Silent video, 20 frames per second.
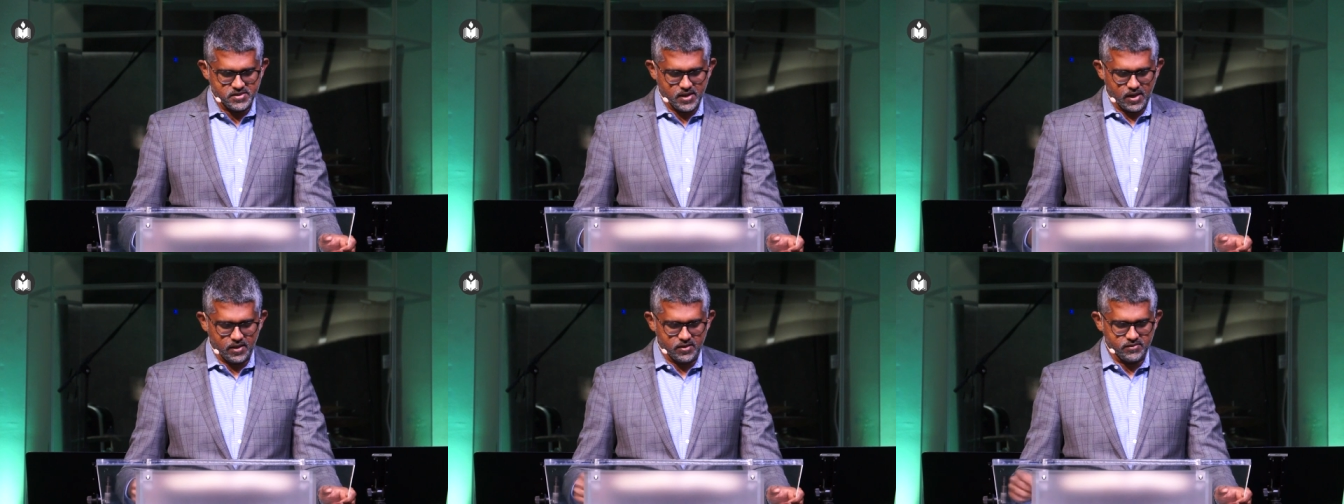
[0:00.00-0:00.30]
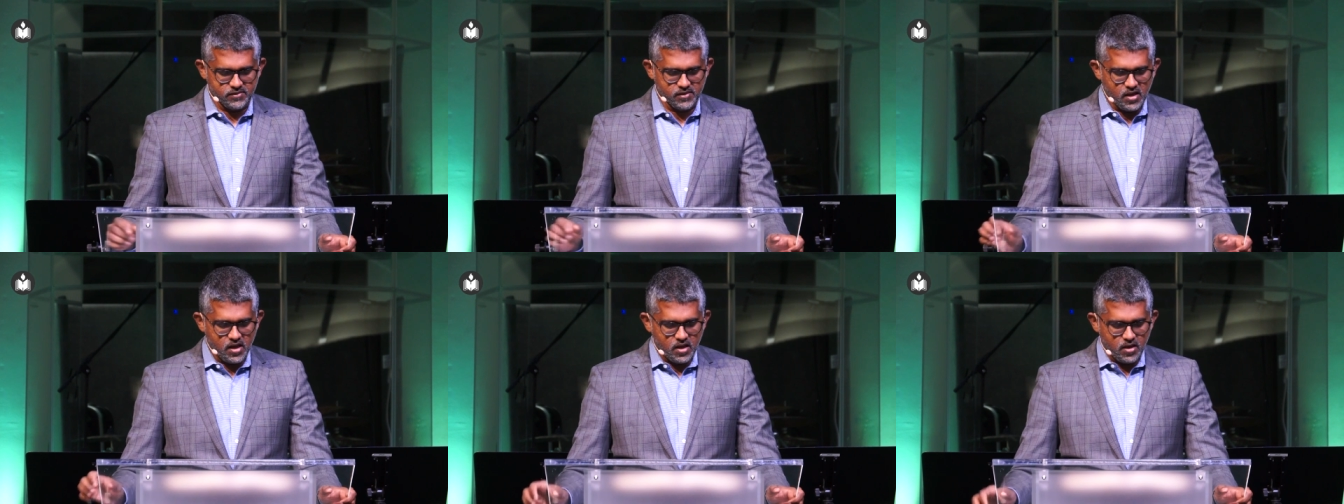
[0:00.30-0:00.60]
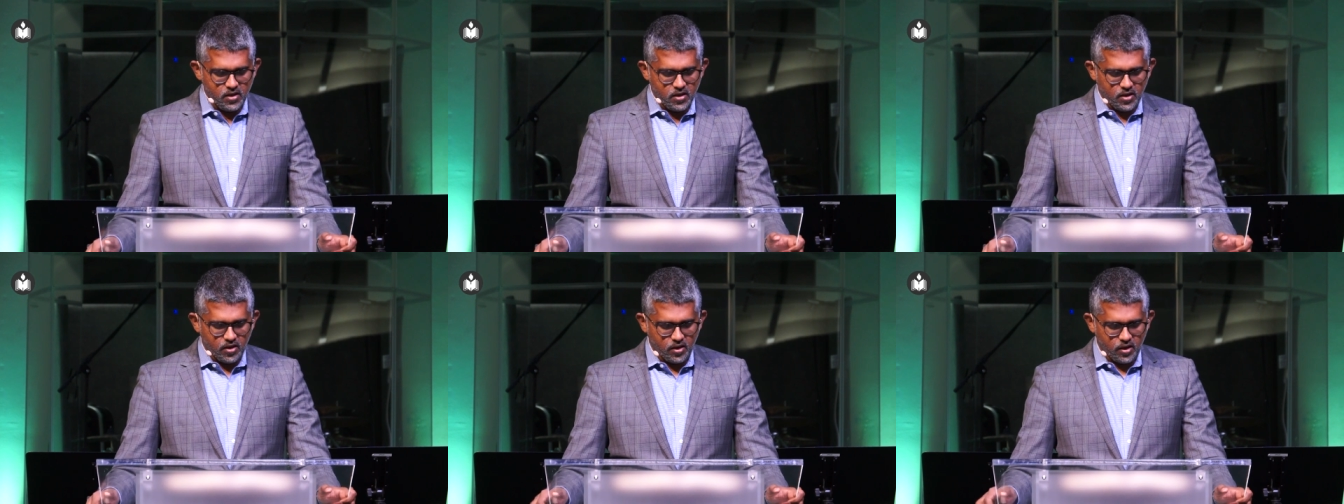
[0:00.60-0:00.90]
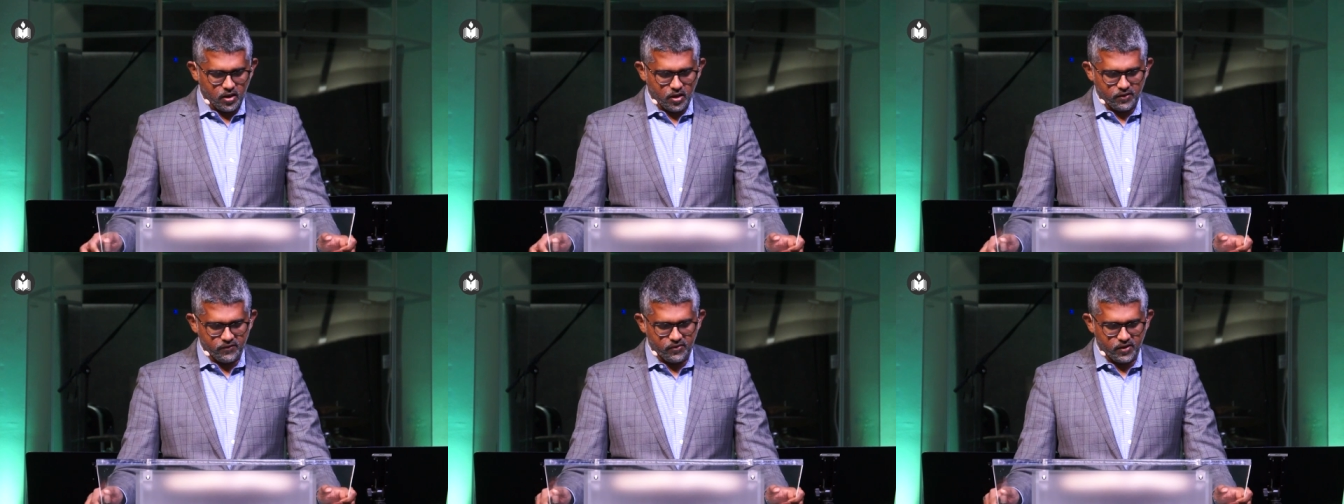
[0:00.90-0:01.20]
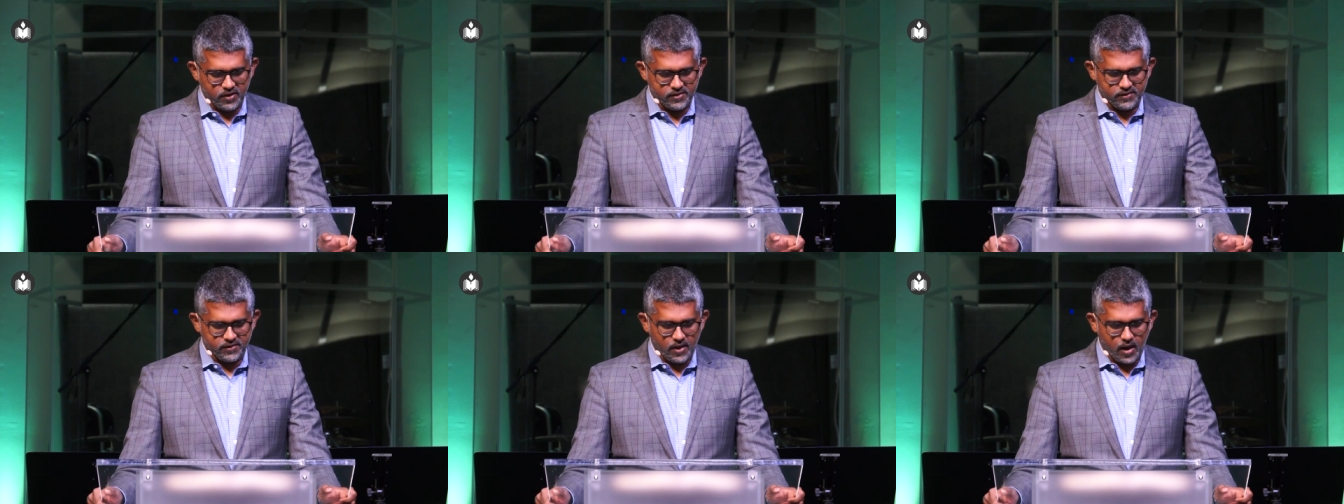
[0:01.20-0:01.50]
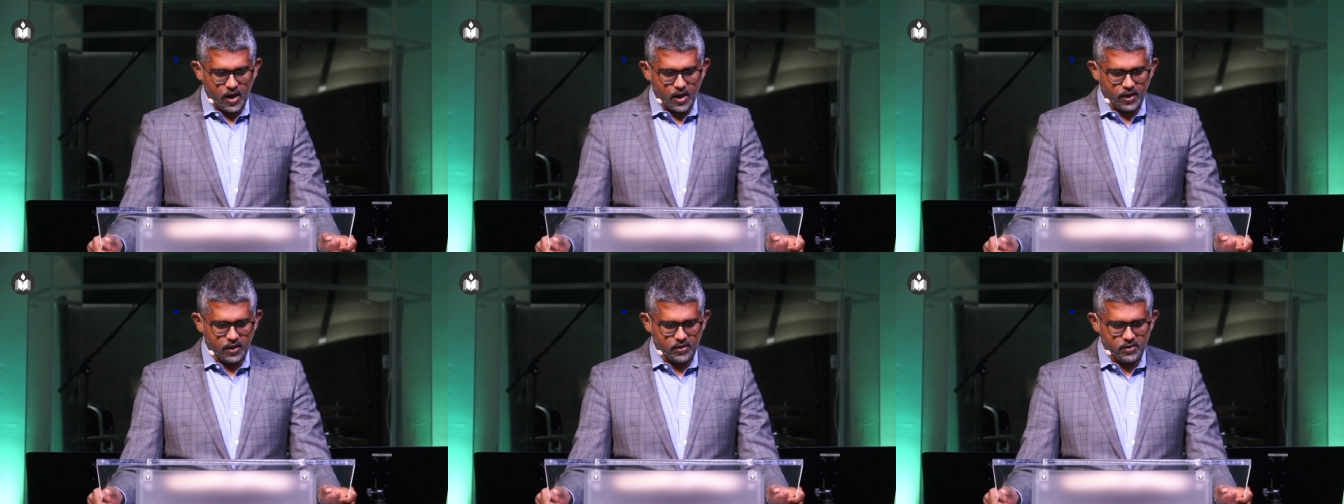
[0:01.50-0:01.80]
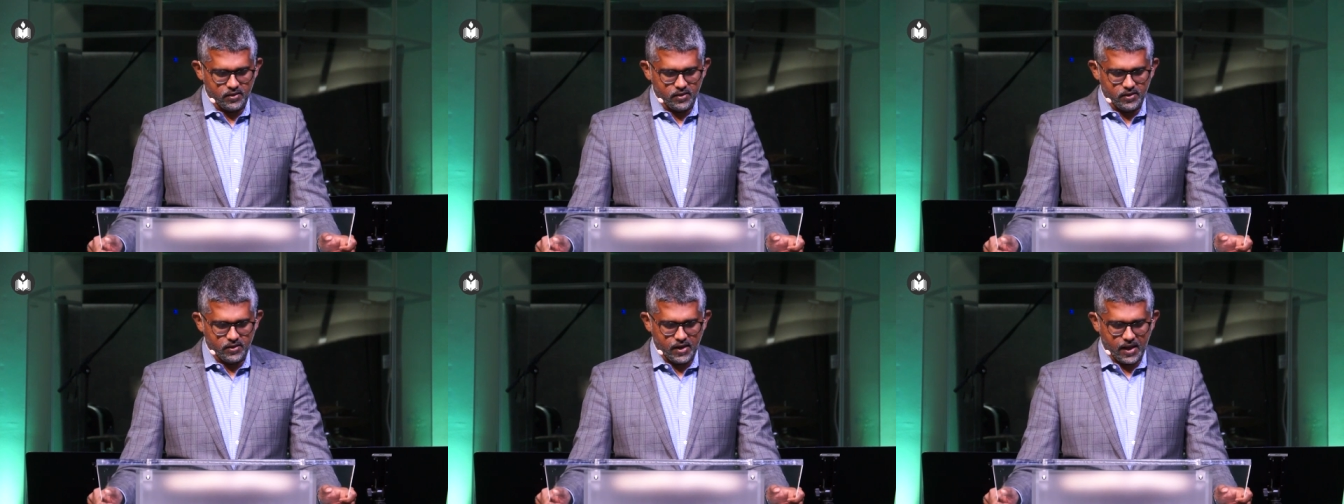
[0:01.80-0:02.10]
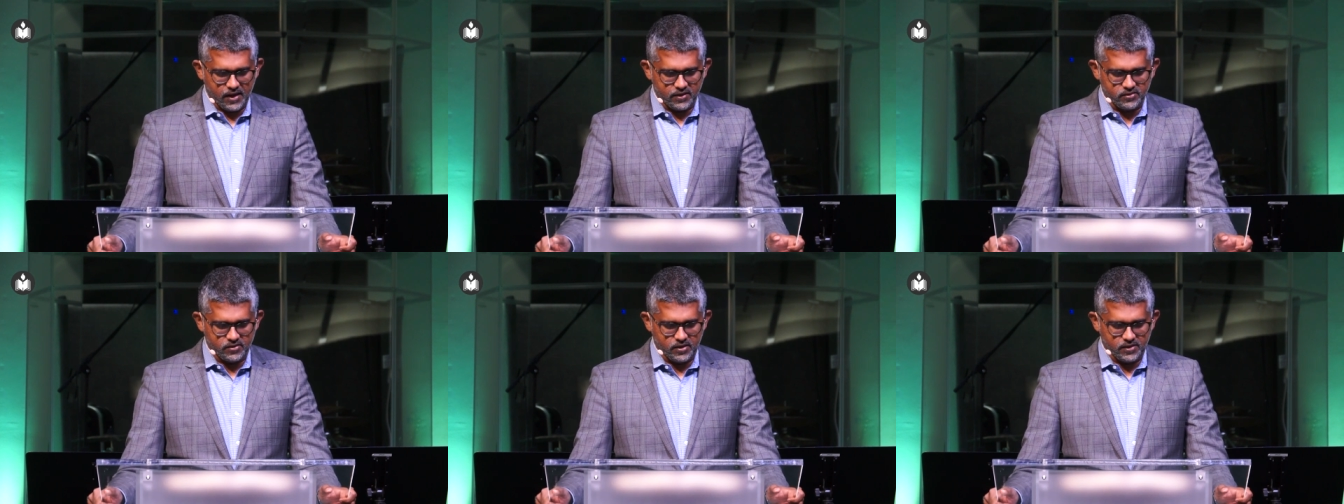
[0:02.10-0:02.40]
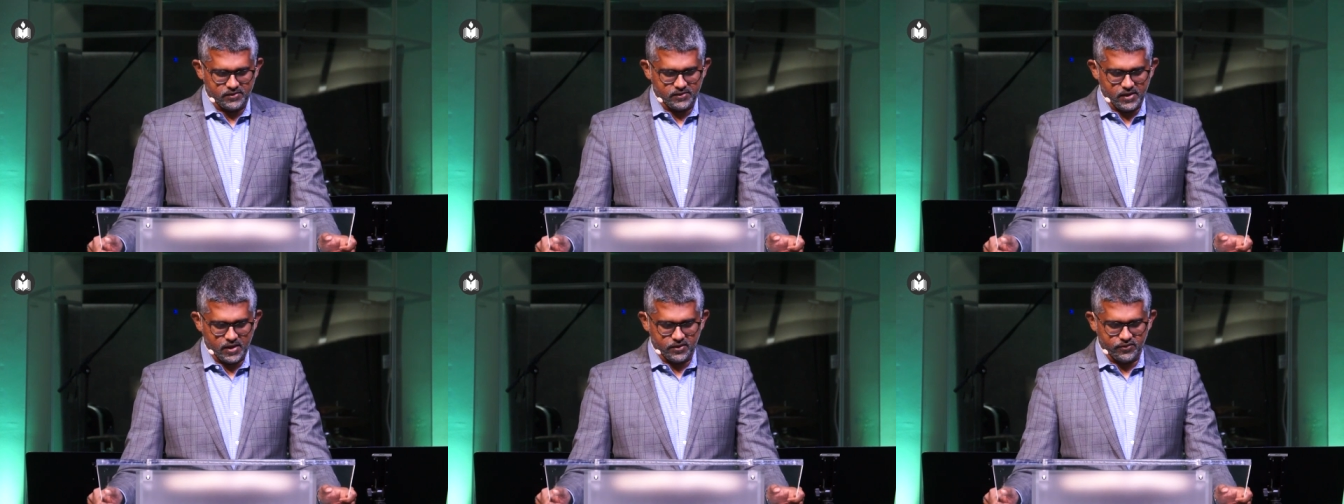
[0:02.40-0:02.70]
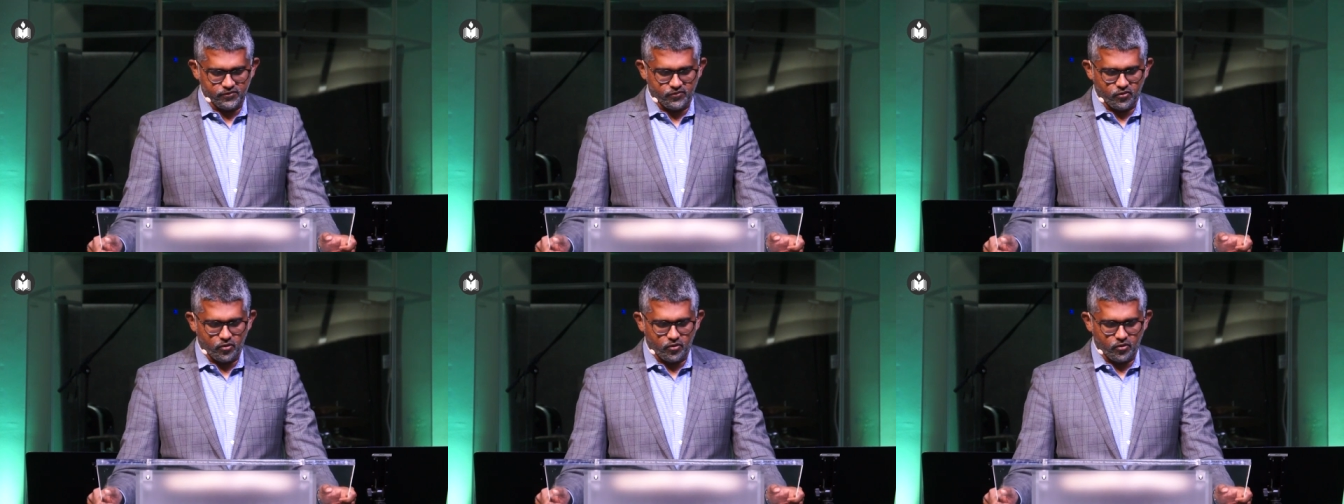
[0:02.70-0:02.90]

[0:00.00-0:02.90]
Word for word: it says, uh, verse nine, it actually says,